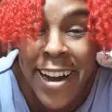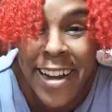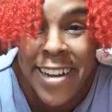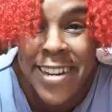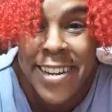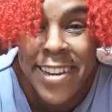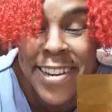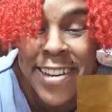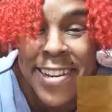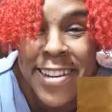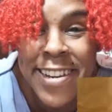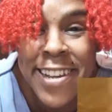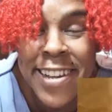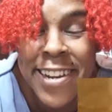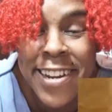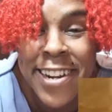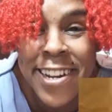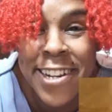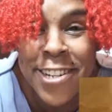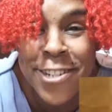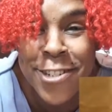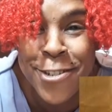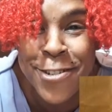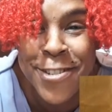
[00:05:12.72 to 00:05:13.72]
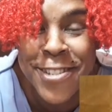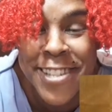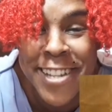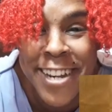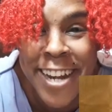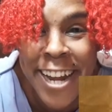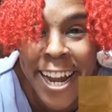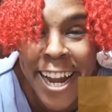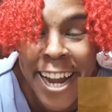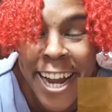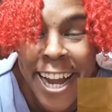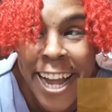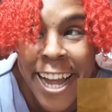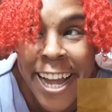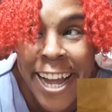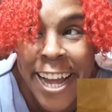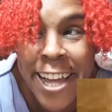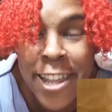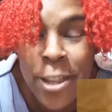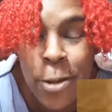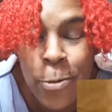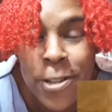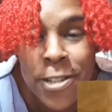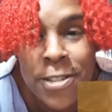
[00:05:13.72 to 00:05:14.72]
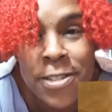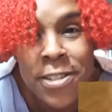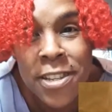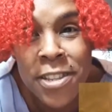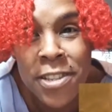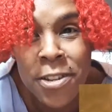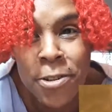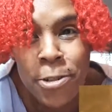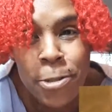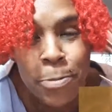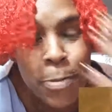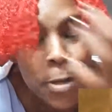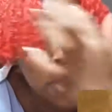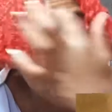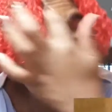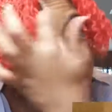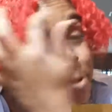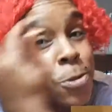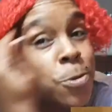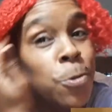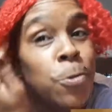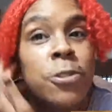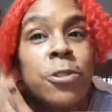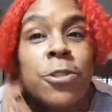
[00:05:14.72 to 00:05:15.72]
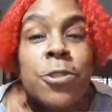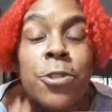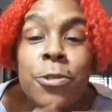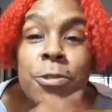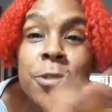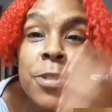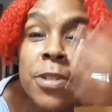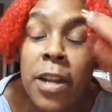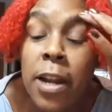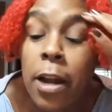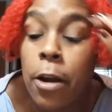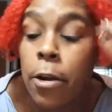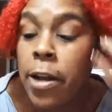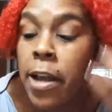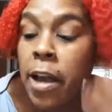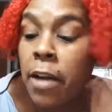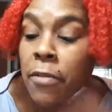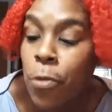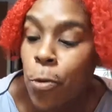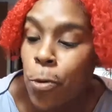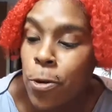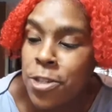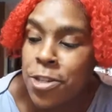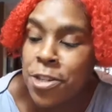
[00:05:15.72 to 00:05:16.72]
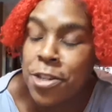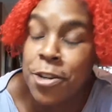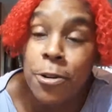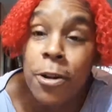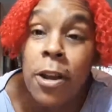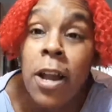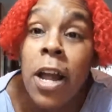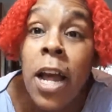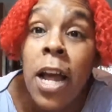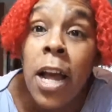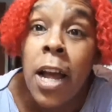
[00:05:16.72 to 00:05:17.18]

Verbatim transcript: I didn't get any juice today. And the one that's in there is my son's orange juice, and I already have orange in here.